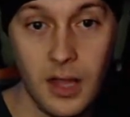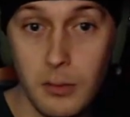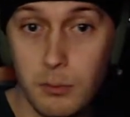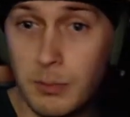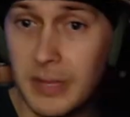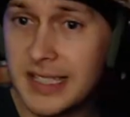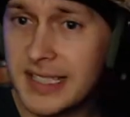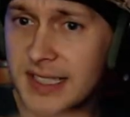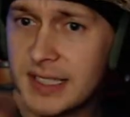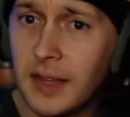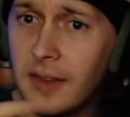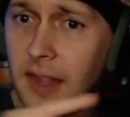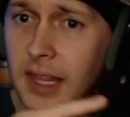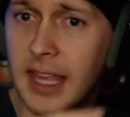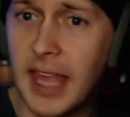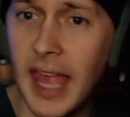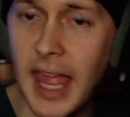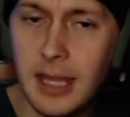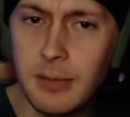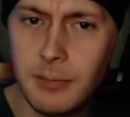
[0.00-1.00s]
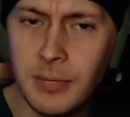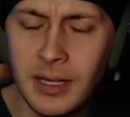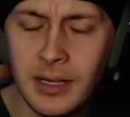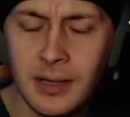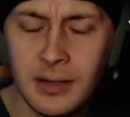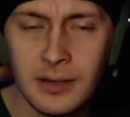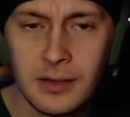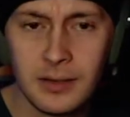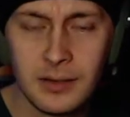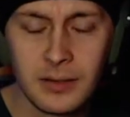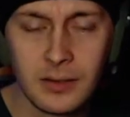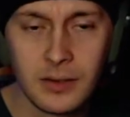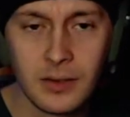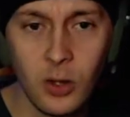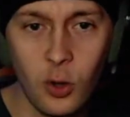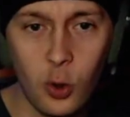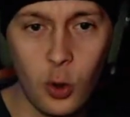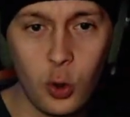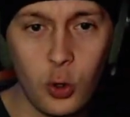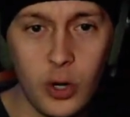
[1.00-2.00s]
Missed in the game?
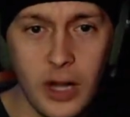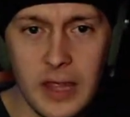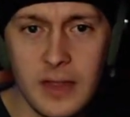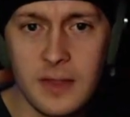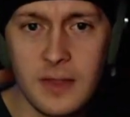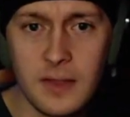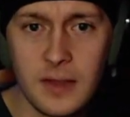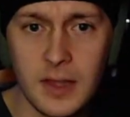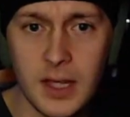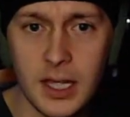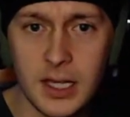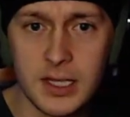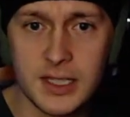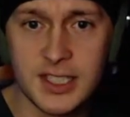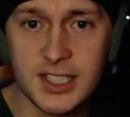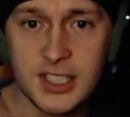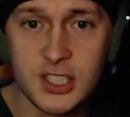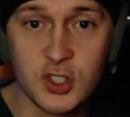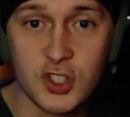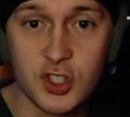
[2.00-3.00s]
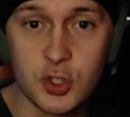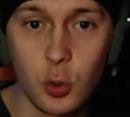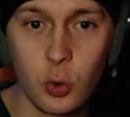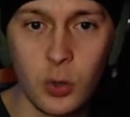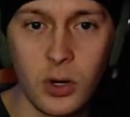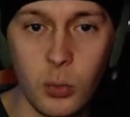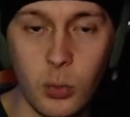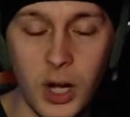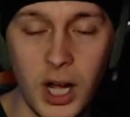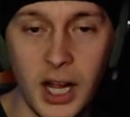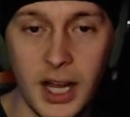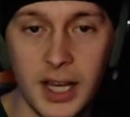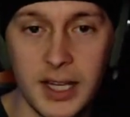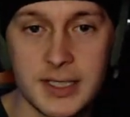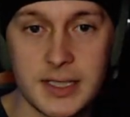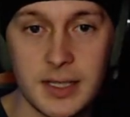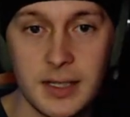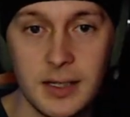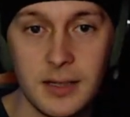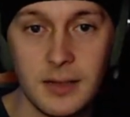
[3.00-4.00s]
Or in
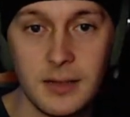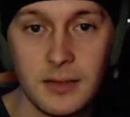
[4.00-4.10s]
story-wise?